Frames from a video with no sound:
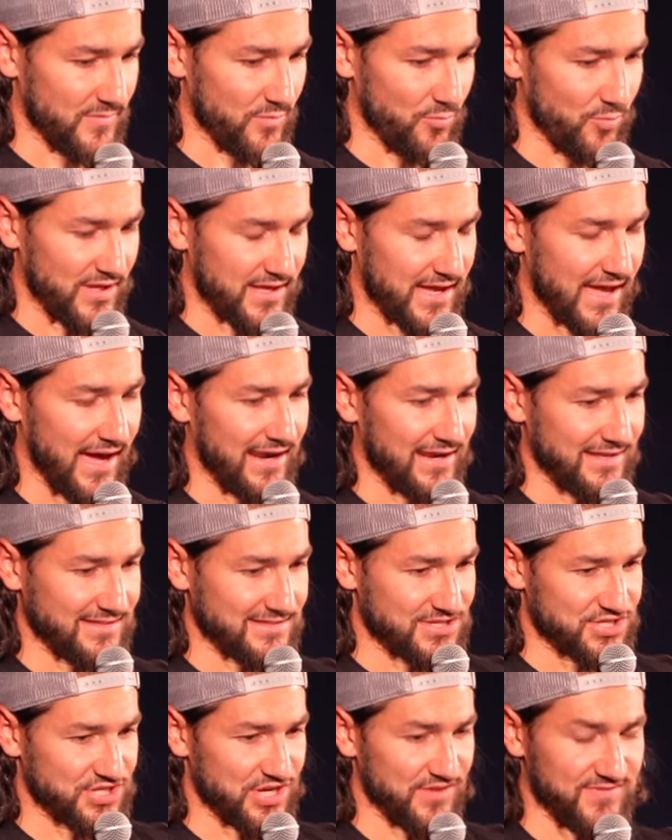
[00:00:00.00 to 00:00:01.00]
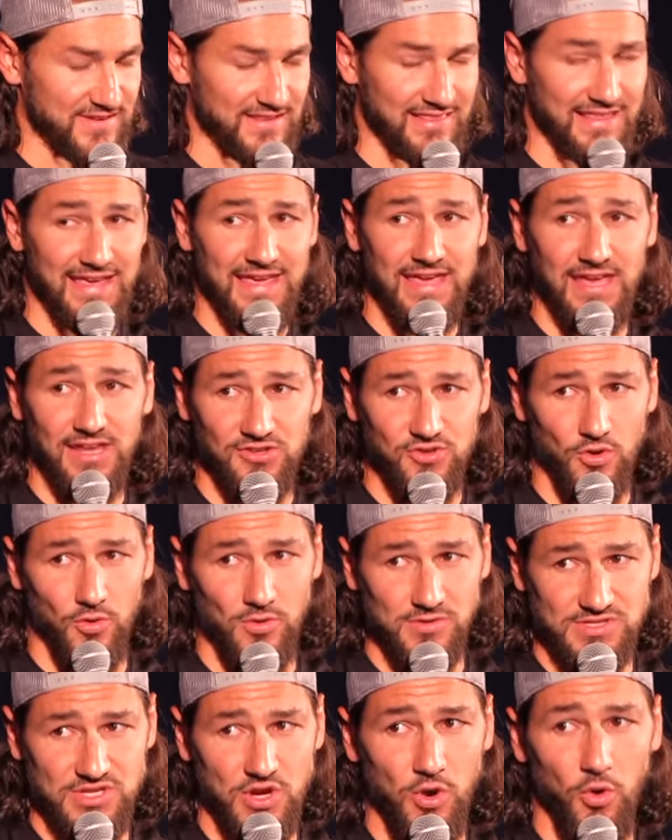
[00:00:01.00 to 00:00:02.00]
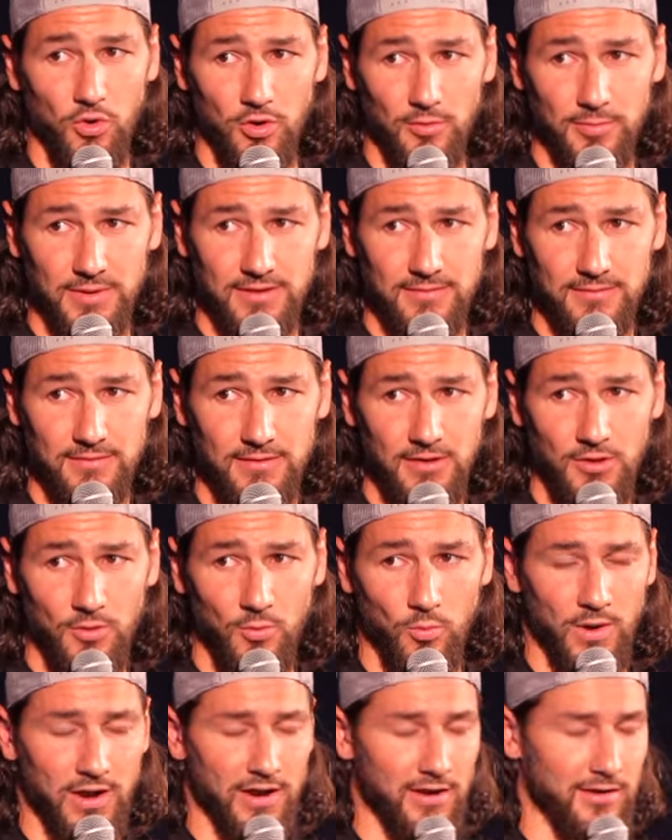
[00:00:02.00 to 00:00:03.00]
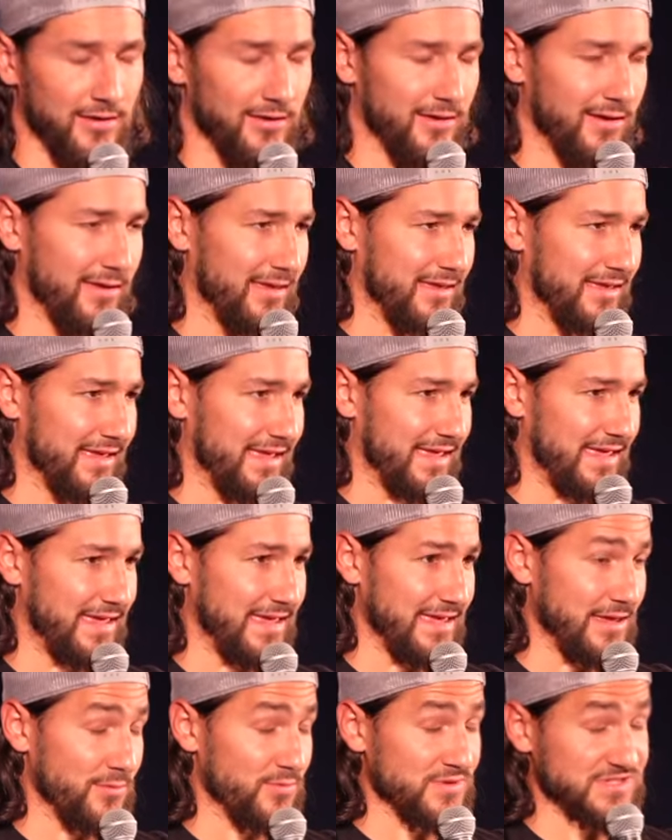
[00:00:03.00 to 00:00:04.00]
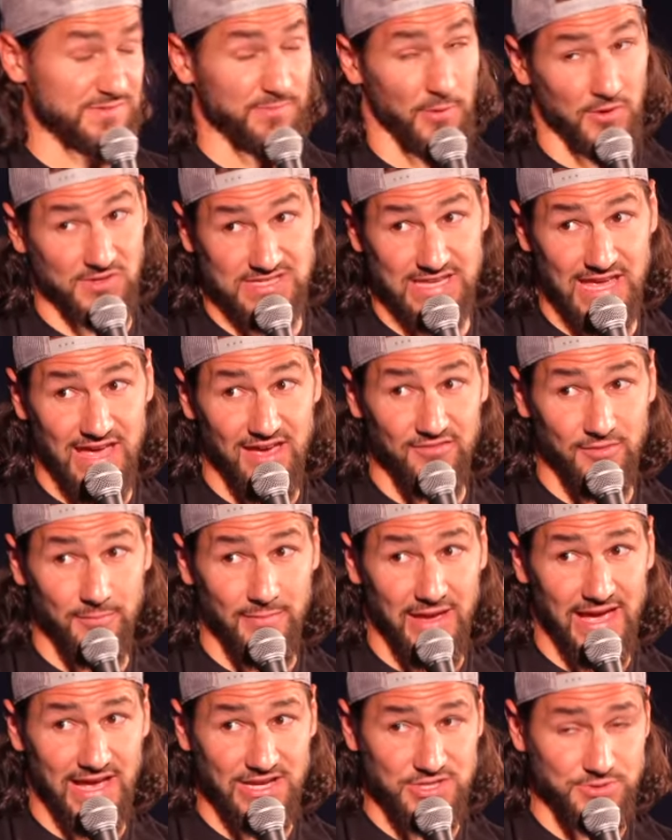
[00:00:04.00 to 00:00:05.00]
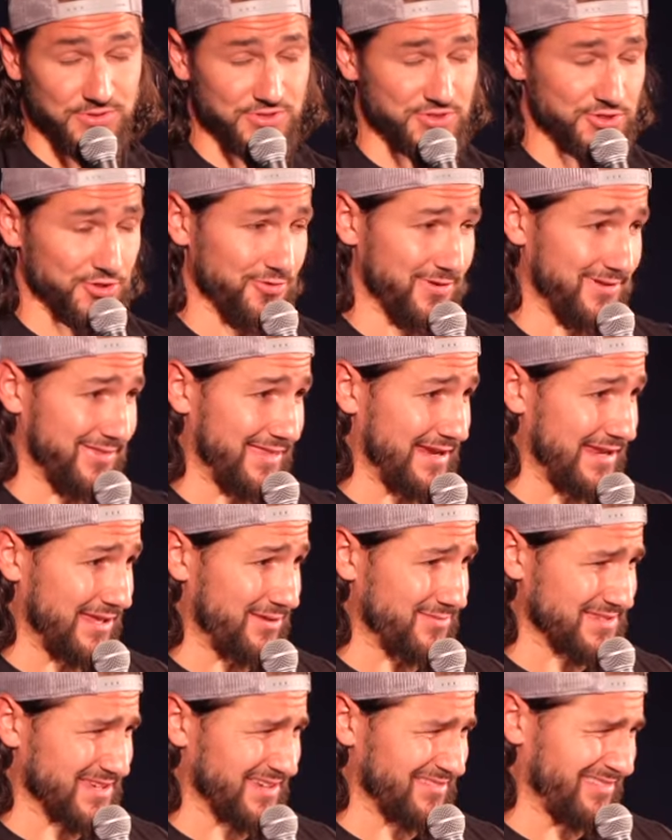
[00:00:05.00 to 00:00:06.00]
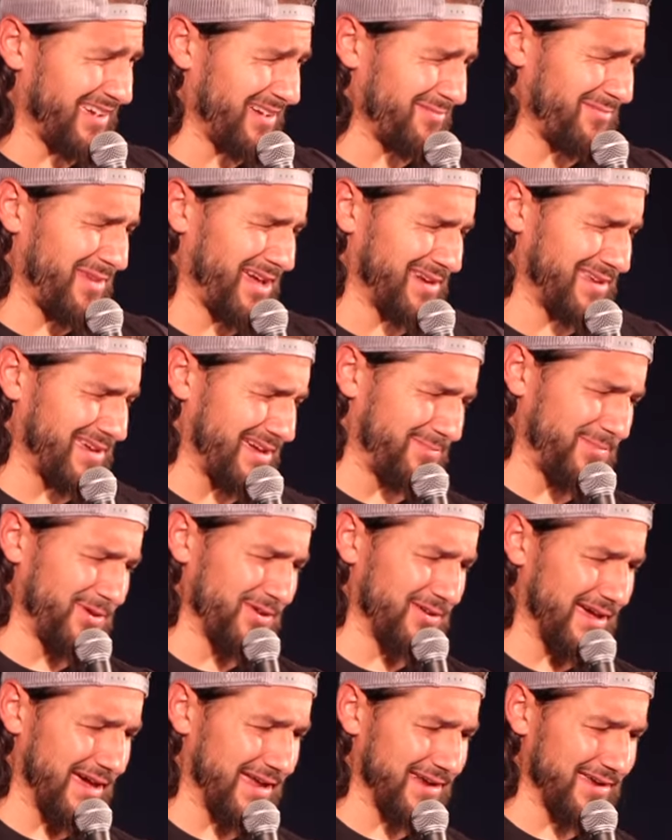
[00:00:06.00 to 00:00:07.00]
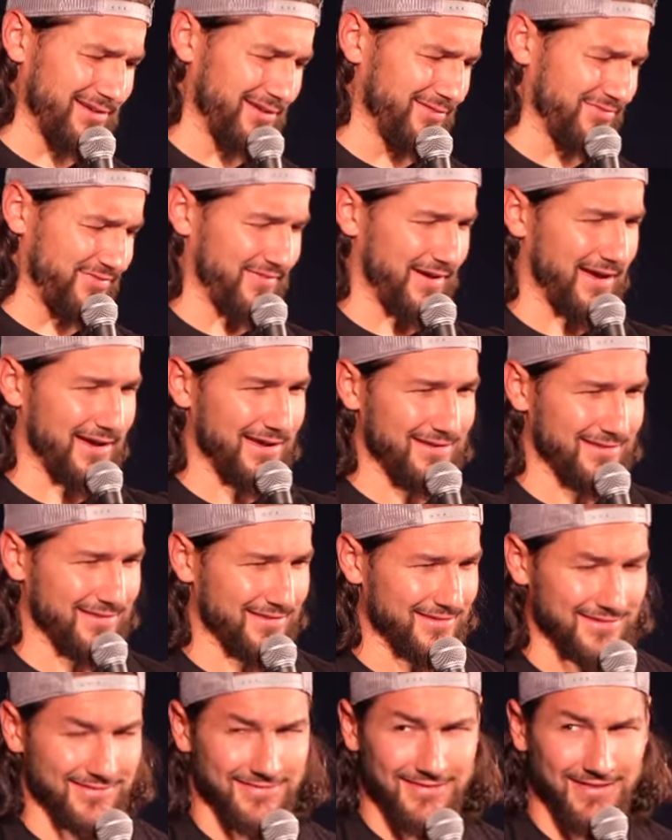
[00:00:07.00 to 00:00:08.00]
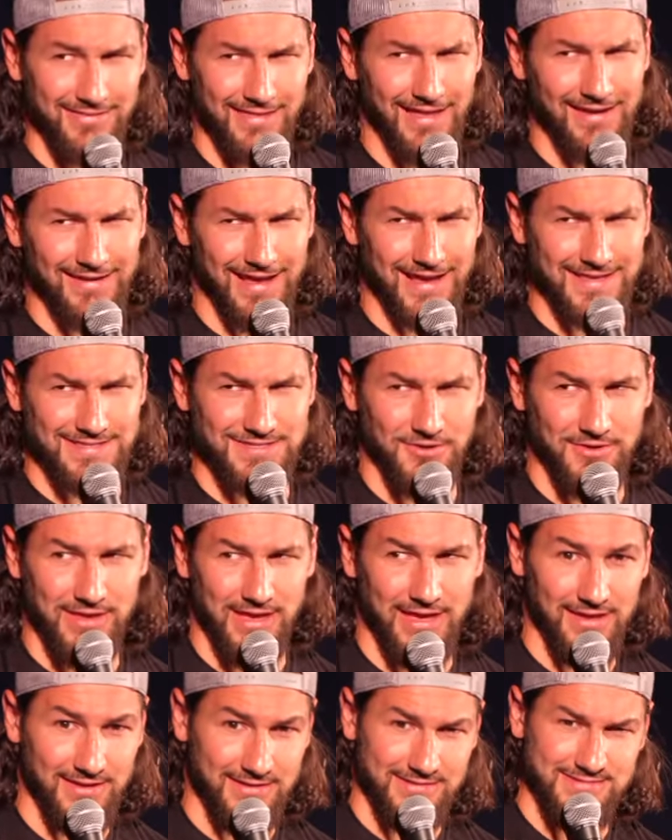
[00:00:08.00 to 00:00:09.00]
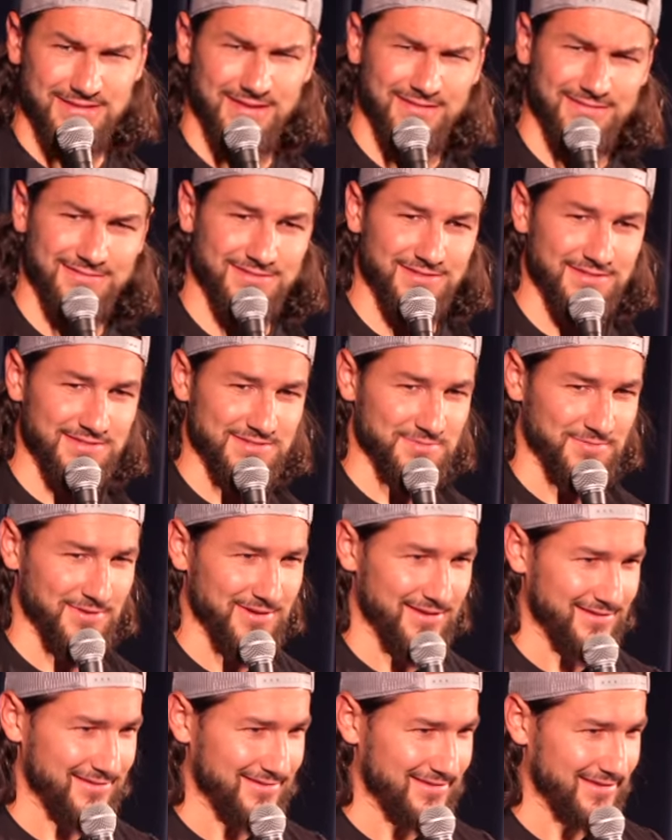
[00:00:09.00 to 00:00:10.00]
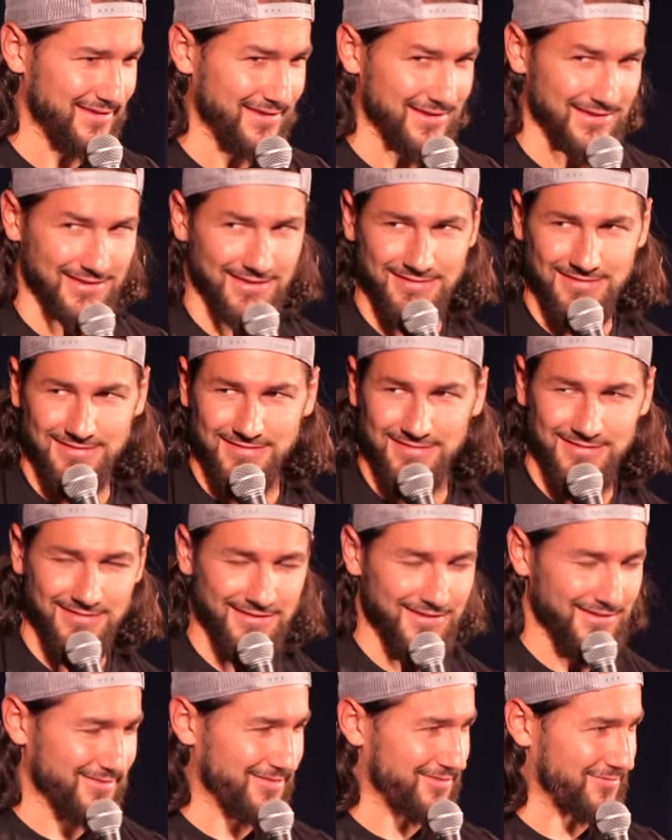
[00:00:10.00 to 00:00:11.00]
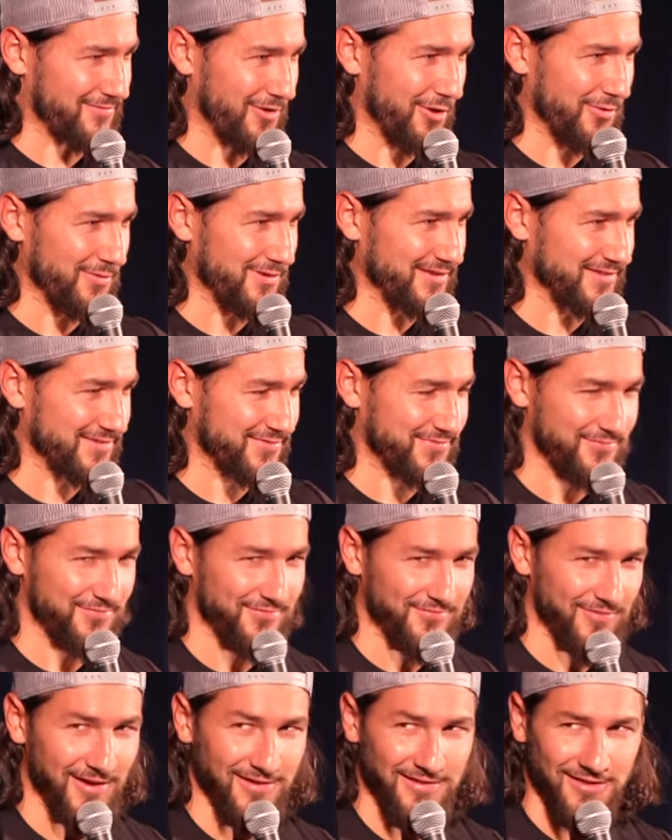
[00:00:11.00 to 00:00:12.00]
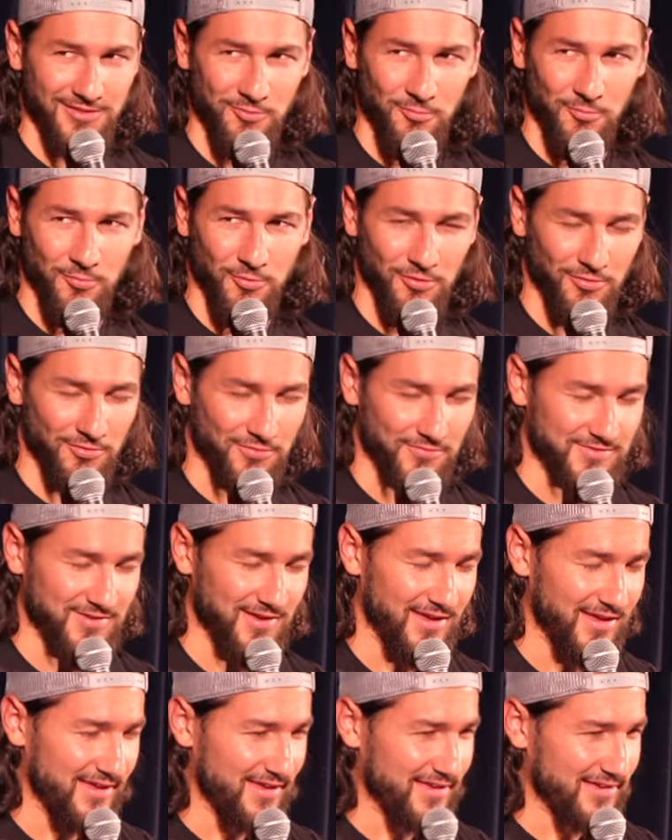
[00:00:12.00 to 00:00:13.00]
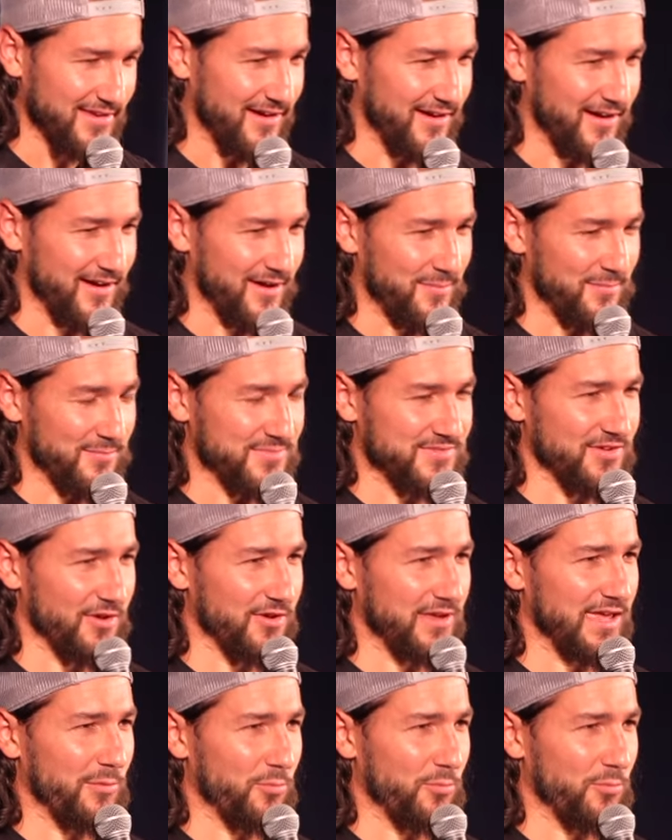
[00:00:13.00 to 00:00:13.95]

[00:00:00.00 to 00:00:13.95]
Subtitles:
we kind of shifted the heat towards Corbin, yeah, where he was supposed to have a match with Drew, and then he was like, nah, MadCap, you got it. You're fine. Like, that neck's okay. And it's like, geez, what a dick. He's yeah. thrown his friend of the wolves. So